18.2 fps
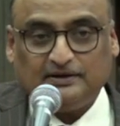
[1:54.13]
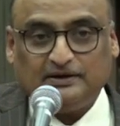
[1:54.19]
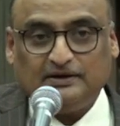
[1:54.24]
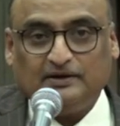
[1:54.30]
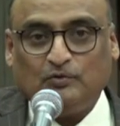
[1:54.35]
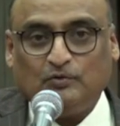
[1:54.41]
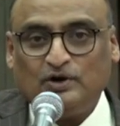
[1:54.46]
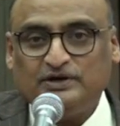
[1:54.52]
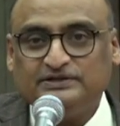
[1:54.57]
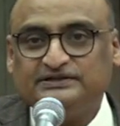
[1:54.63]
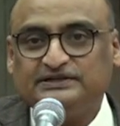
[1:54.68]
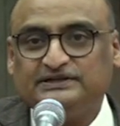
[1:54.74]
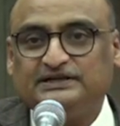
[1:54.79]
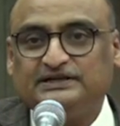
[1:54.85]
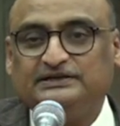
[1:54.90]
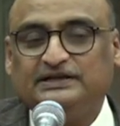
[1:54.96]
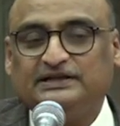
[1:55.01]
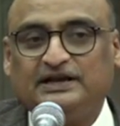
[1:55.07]
What is
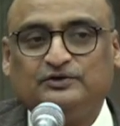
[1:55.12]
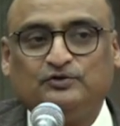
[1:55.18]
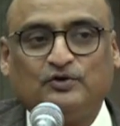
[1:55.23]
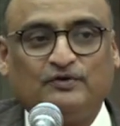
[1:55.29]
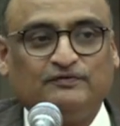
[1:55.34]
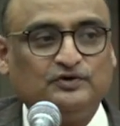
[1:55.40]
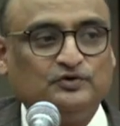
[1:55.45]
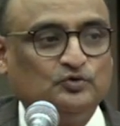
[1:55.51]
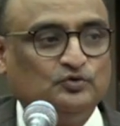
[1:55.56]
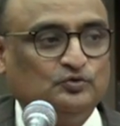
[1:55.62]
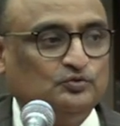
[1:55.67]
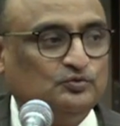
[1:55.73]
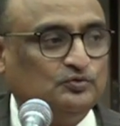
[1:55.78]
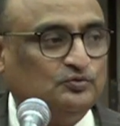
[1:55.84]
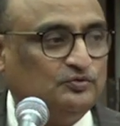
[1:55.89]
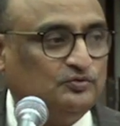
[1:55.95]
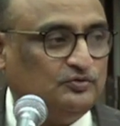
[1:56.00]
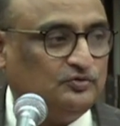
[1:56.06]
it that you have to do
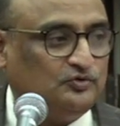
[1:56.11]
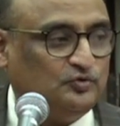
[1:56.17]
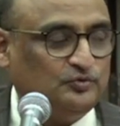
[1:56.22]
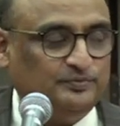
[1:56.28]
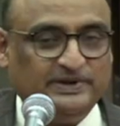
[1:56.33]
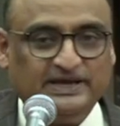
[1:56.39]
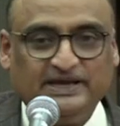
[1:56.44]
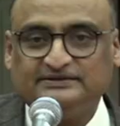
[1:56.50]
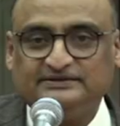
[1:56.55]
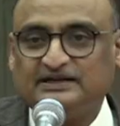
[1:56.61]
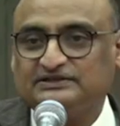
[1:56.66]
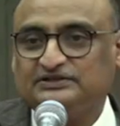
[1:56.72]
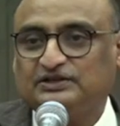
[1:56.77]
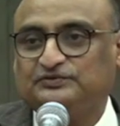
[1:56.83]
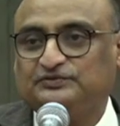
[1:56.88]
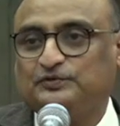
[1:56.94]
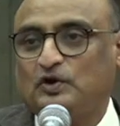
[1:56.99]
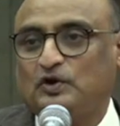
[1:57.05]
to be a
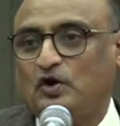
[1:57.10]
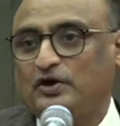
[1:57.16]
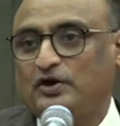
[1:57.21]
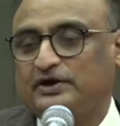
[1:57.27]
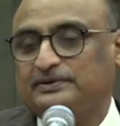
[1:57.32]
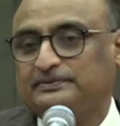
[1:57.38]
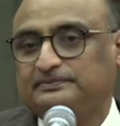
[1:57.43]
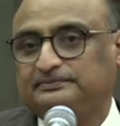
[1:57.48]
successful lawyer?